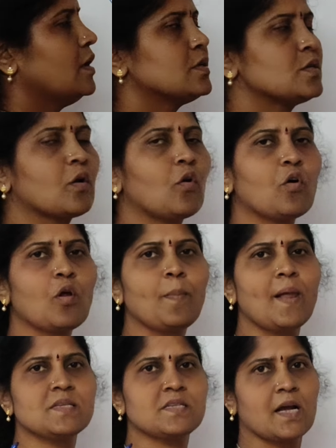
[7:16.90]
So
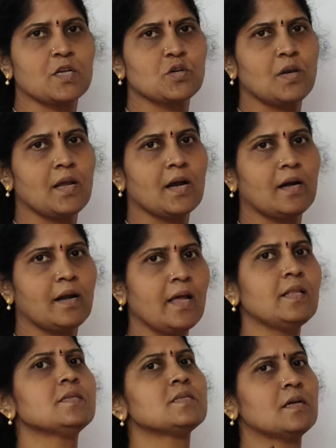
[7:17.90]
chloroplast actually
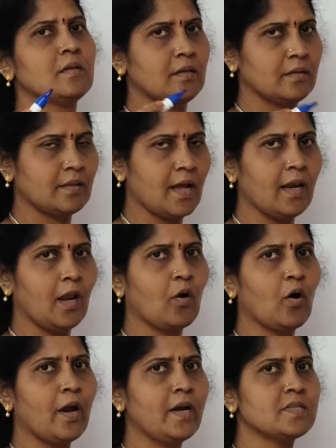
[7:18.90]
contains the
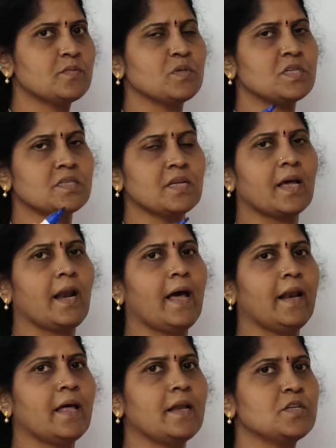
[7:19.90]
thylakoids, which is the
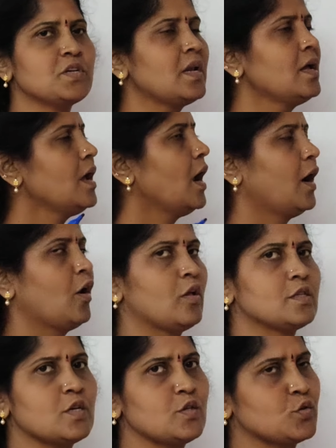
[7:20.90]
grana region, and
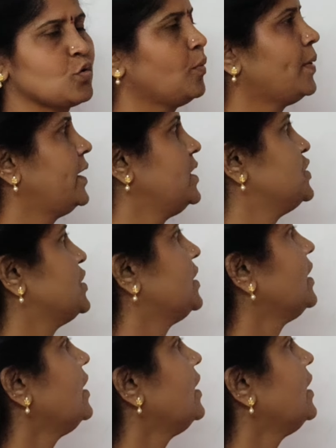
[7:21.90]
also stroma region.